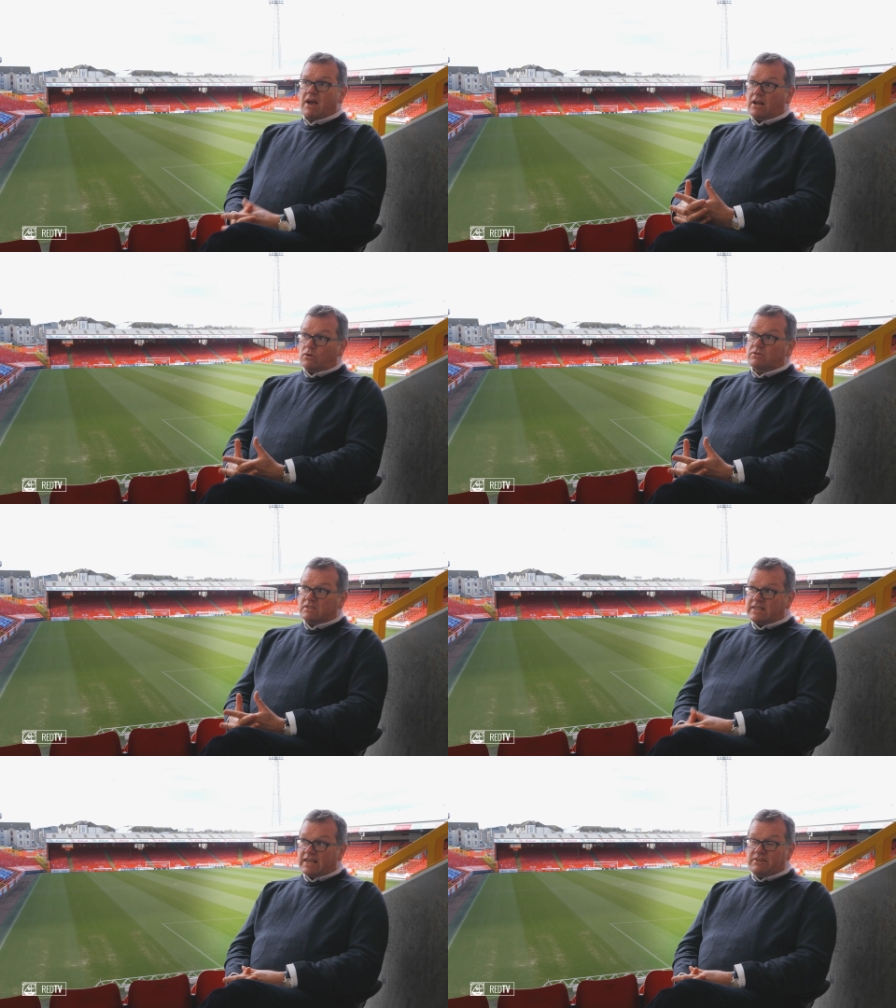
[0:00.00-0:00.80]
I'd
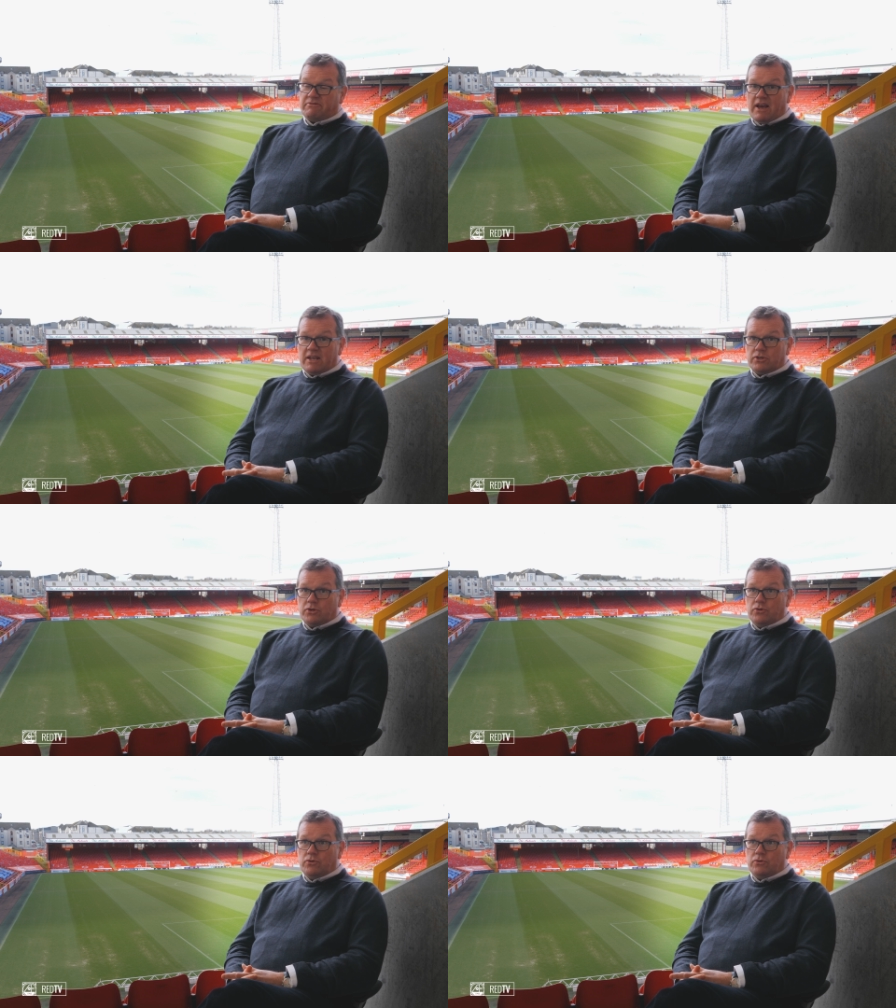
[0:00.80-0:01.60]
also say to fans
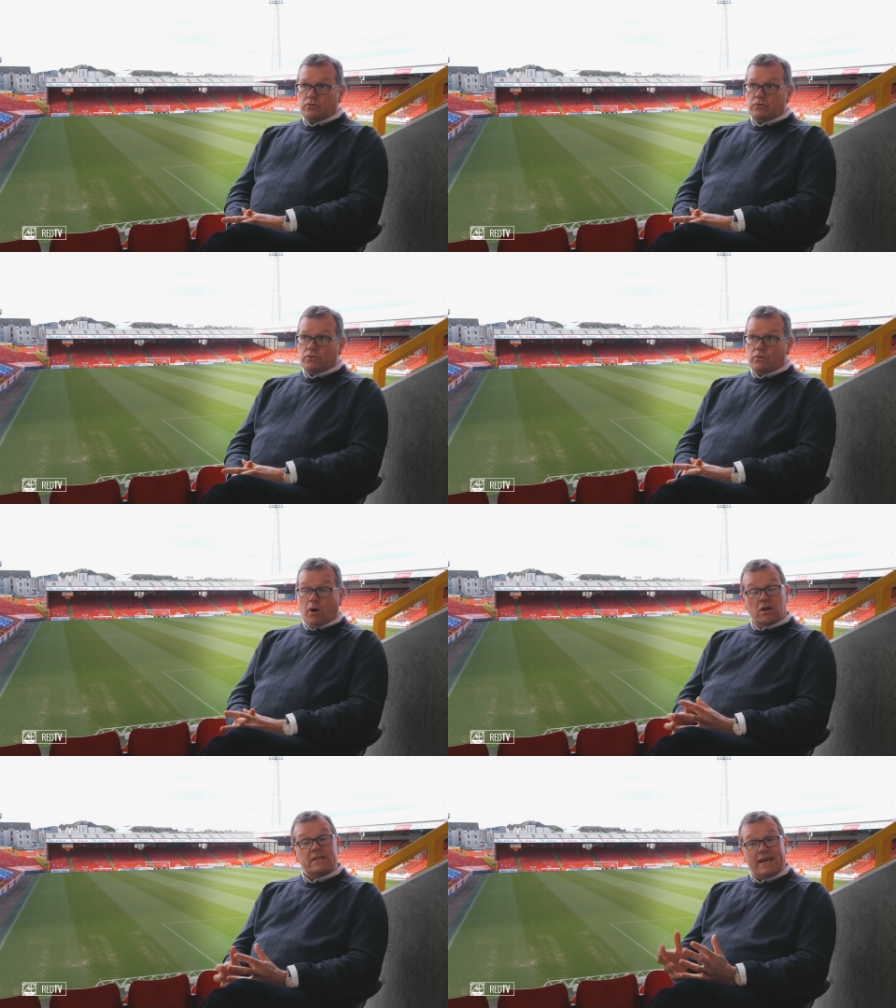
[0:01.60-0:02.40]
who,
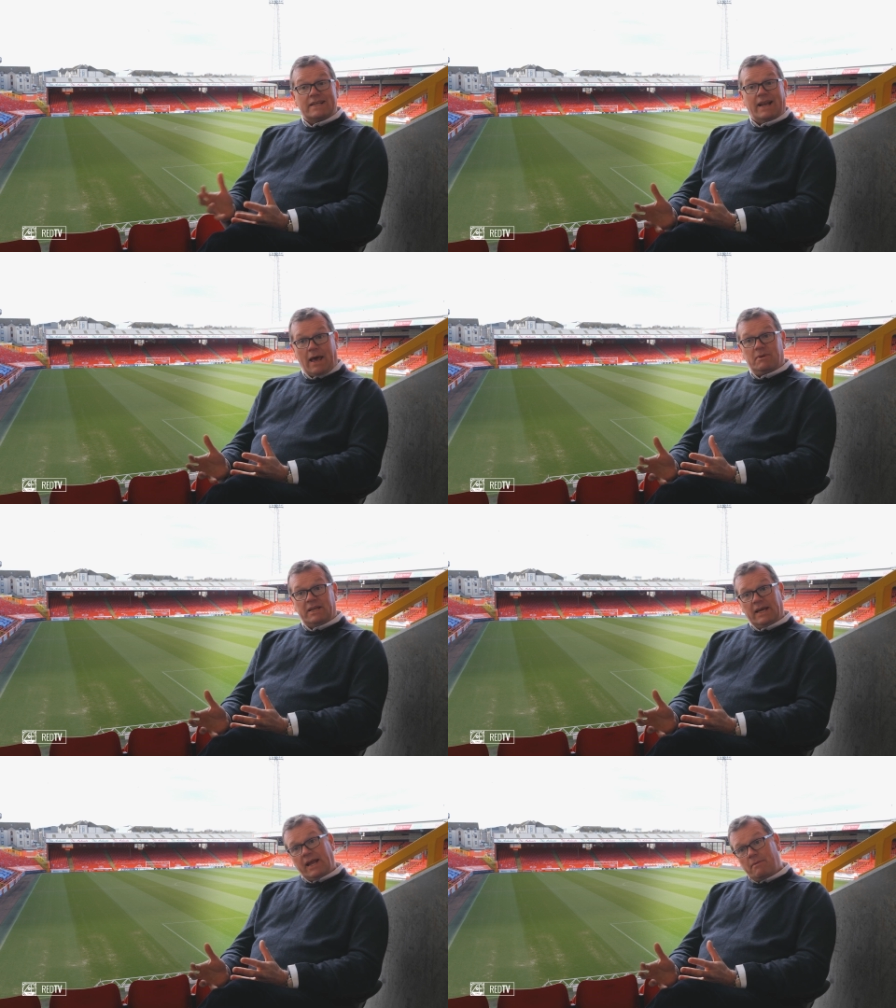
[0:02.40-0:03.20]
who aren't yet an
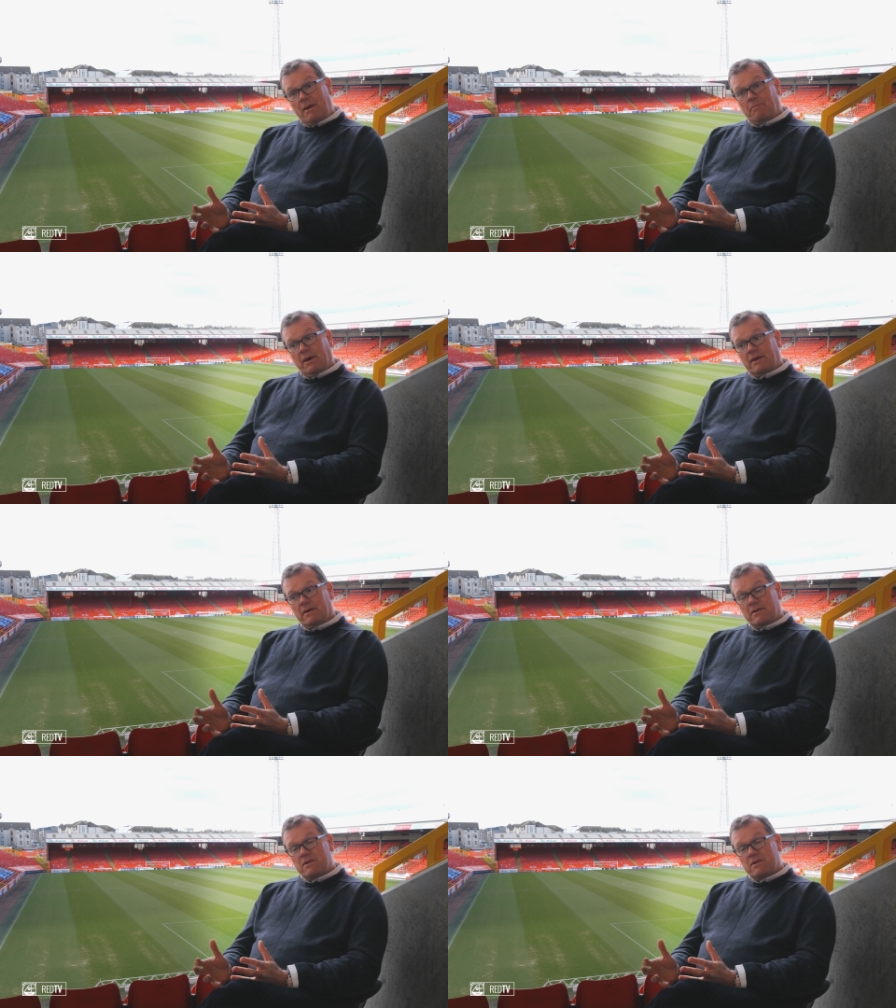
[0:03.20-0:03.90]
A member,